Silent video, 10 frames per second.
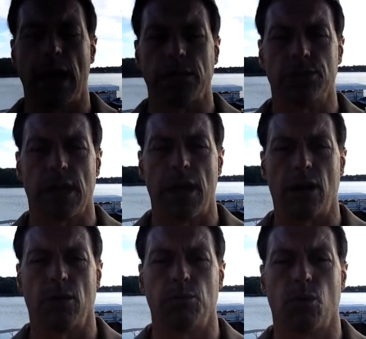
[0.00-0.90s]
cash
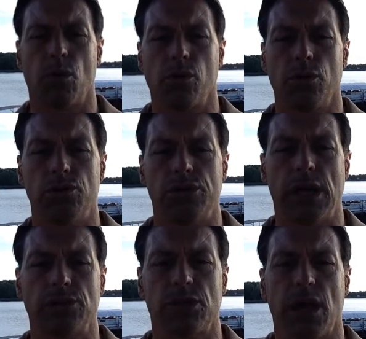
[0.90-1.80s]
cattle broke loose
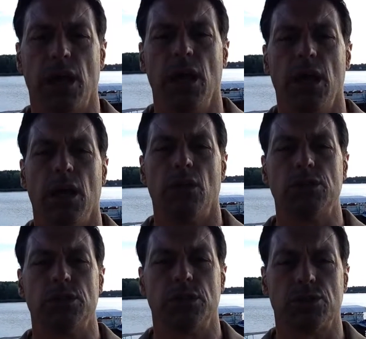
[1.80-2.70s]
yesterday. It
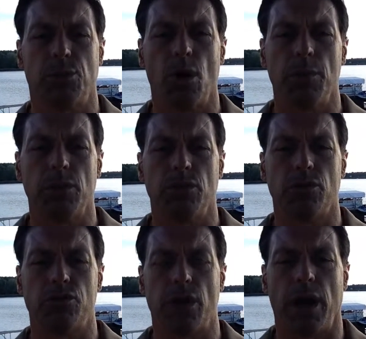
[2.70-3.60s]
was a disappointment to
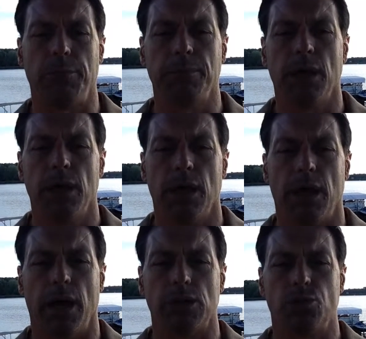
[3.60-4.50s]
the trade
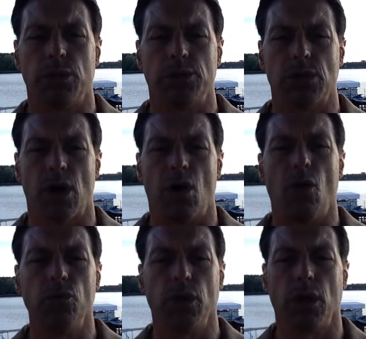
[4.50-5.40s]
as we saw
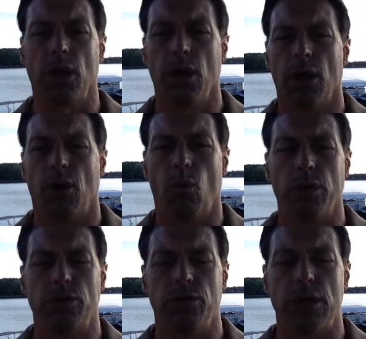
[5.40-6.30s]
only
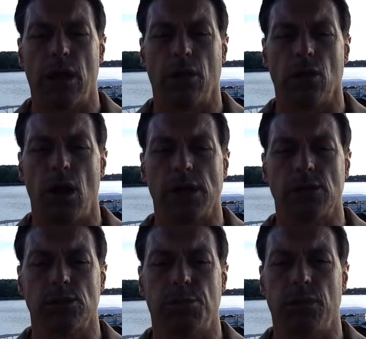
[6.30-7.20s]
one to two dollar
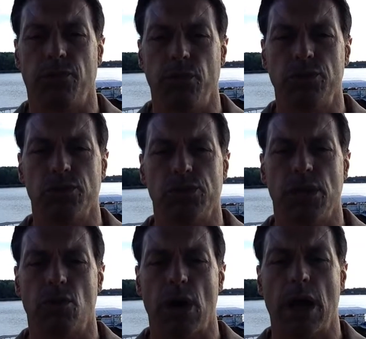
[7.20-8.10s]
losses, but the futures
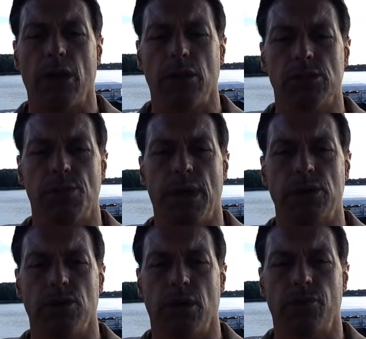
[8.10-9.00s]
did rally on some
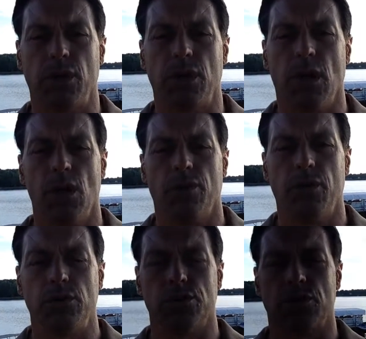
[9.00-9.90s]
hedge lifting.
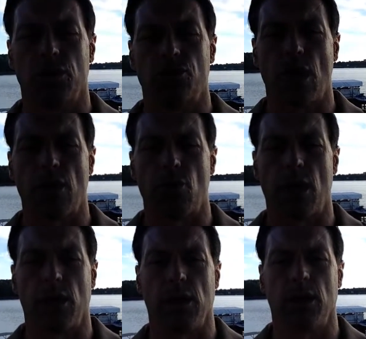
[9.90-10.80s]
Futures could try and
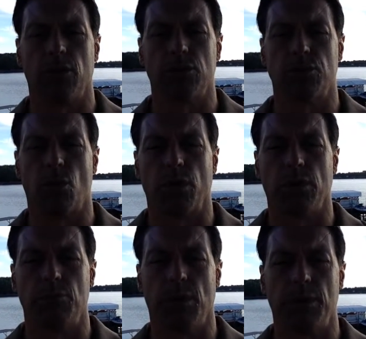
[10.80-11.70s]
rally again this
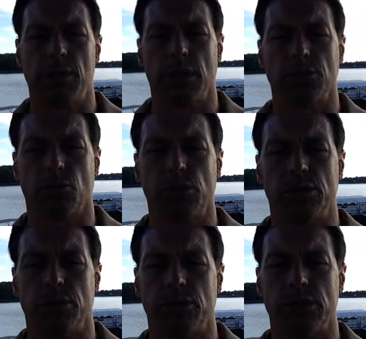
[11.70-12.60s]
morning, maybe test some
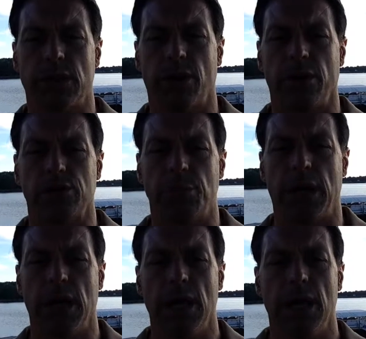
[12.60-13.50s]
resistance areas,
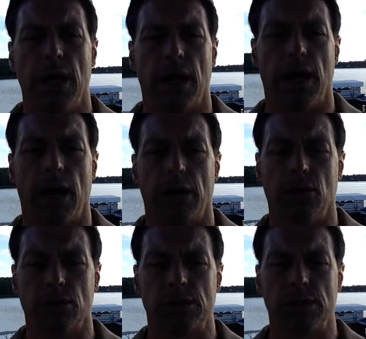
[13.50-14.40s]
but uh, I uh,
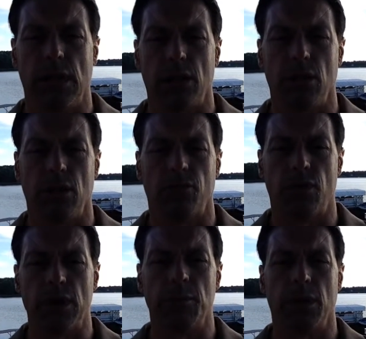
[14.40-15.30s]
don't see any
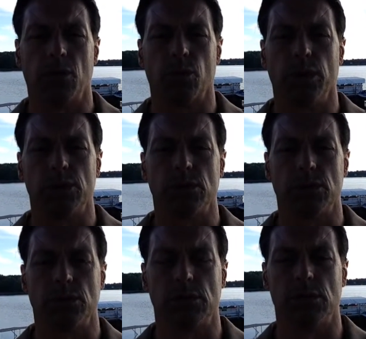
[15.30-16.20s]
fundamental reason